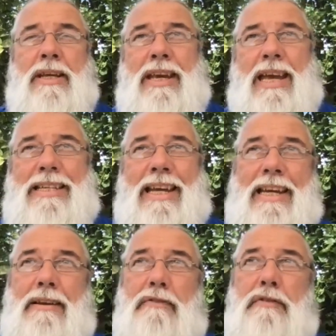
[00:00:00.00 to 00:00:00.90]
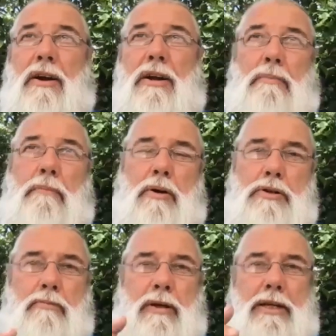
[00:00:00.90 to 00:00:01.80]
Yes, they can find
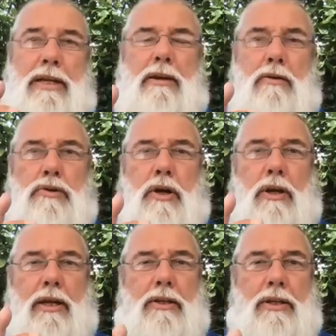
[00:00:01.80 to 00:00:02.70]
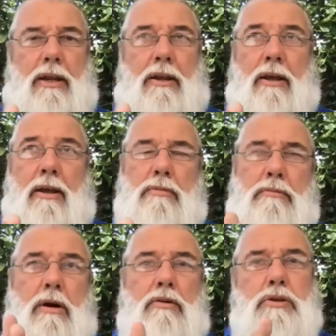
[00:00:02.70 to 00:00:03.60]
possibly deals on LinkedIn, but
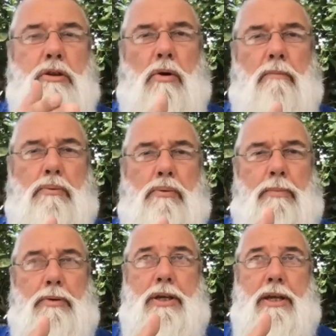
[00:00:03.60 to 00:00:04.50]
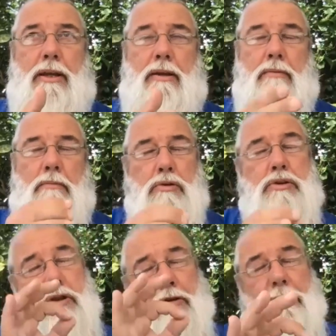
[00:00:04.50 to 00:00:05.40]
most of them want property.
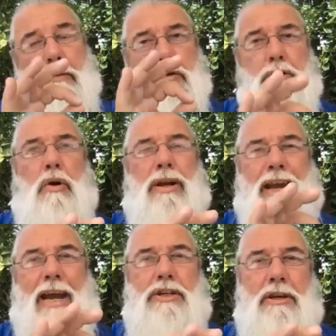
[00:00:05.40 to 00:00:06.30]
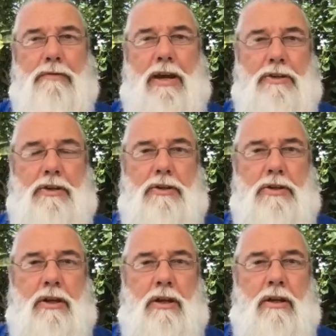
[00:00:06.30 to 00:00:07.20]
Most of them want cash investors.